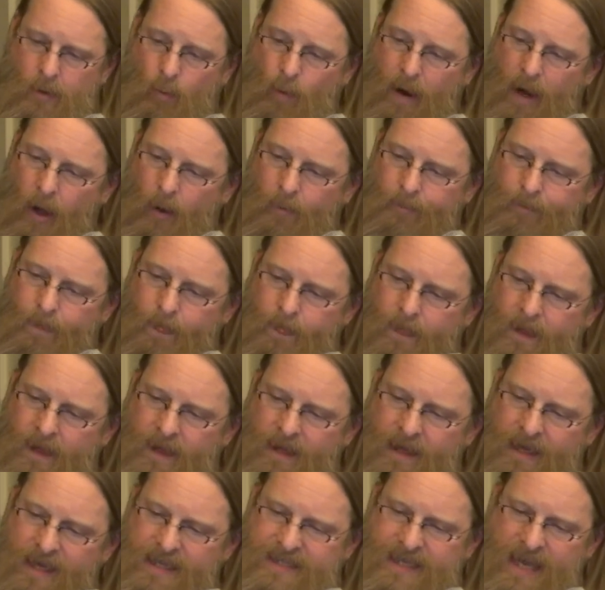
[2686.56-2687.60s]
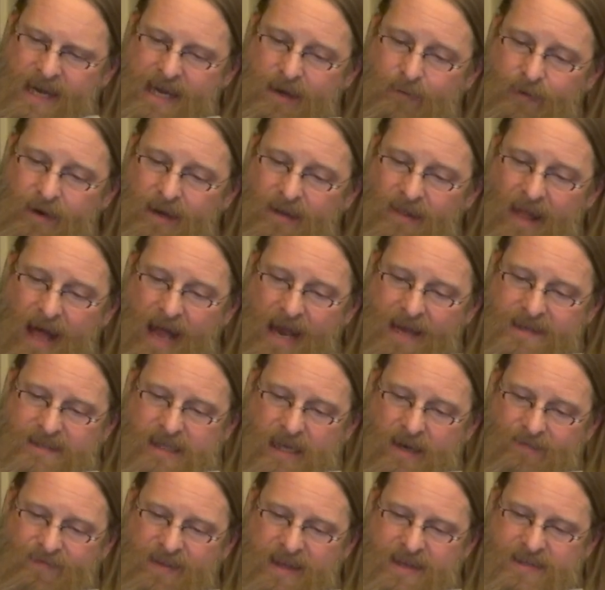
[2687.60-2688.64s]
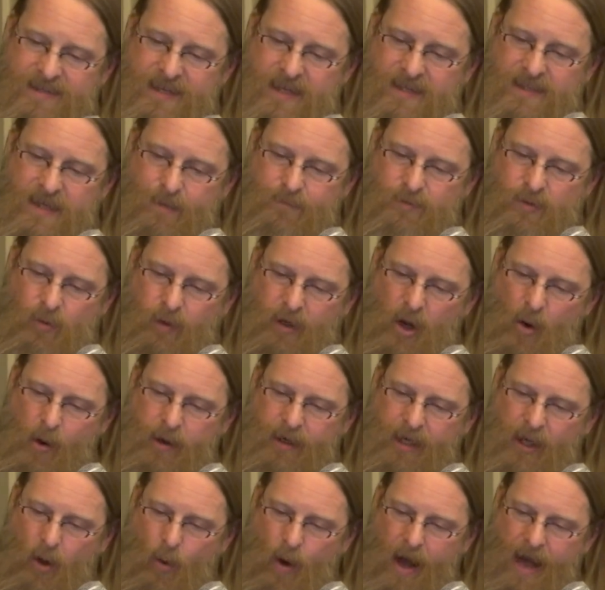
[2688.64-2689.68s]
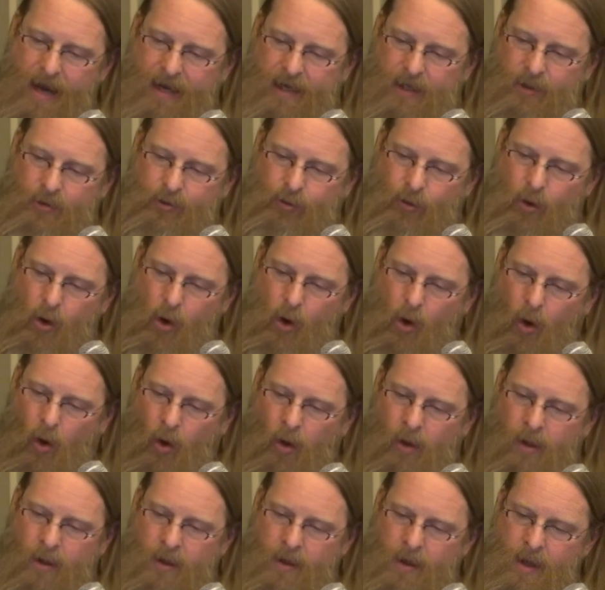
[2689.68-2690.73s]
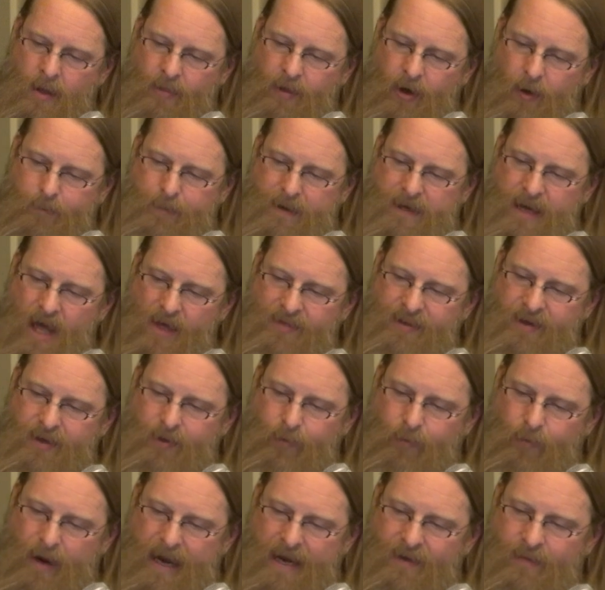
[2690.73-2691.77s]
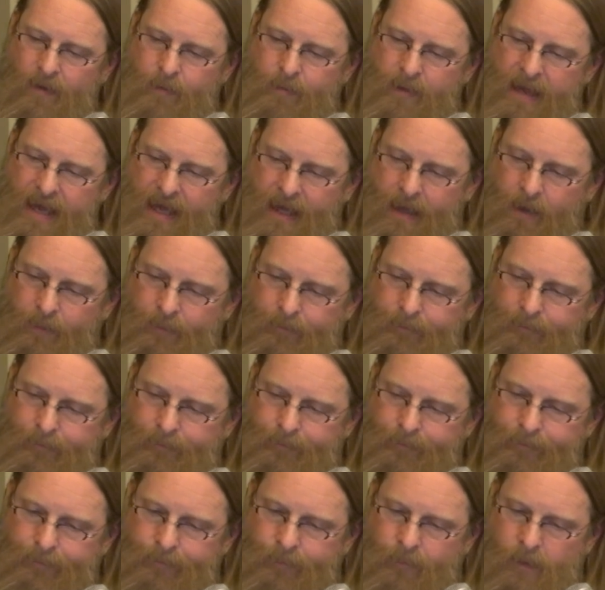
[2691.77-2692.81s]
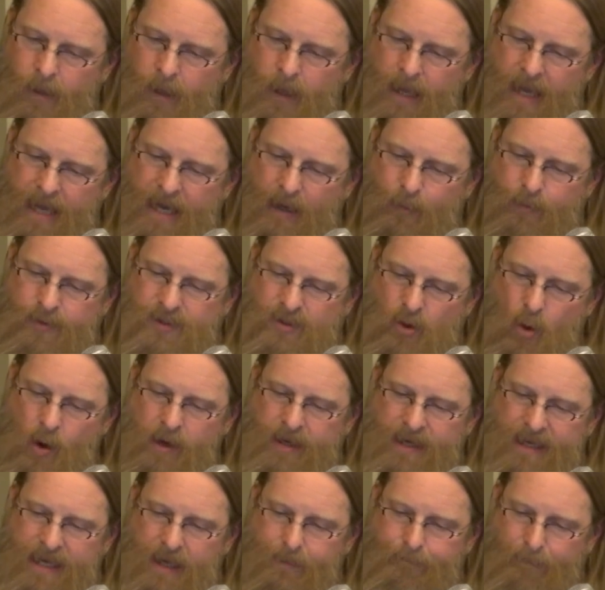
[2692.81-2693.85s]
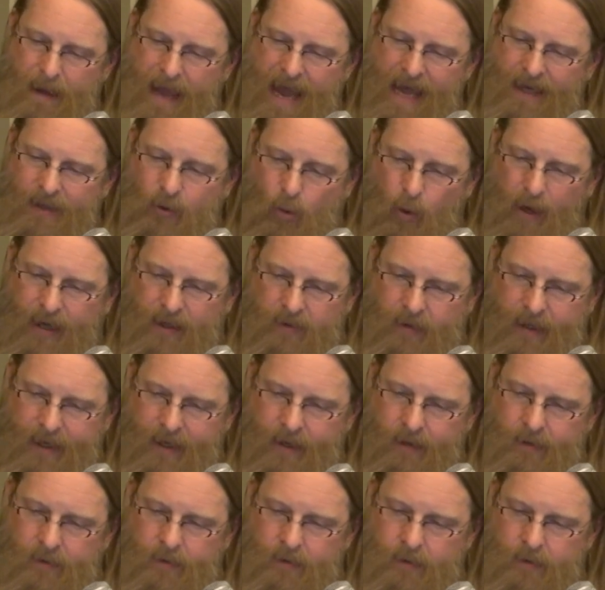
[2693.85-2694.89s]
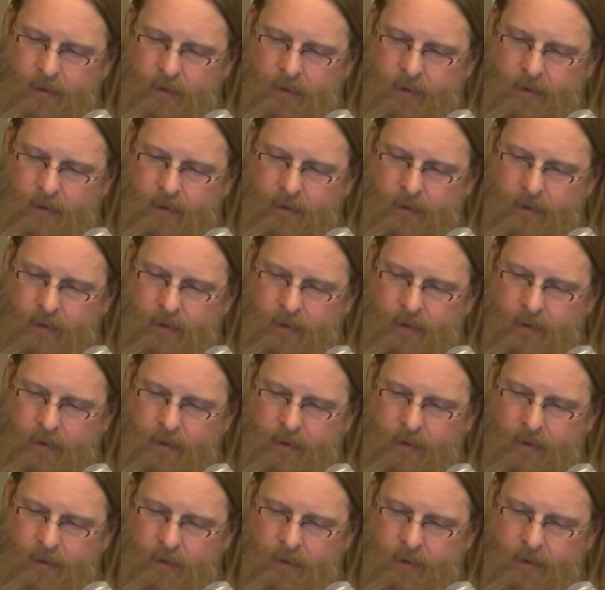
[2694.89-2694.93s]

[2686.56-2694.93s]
Well, he said he realized that if these systems were going to go out of control, there'd be nothing to rein them in, and it was going to get bad quickly.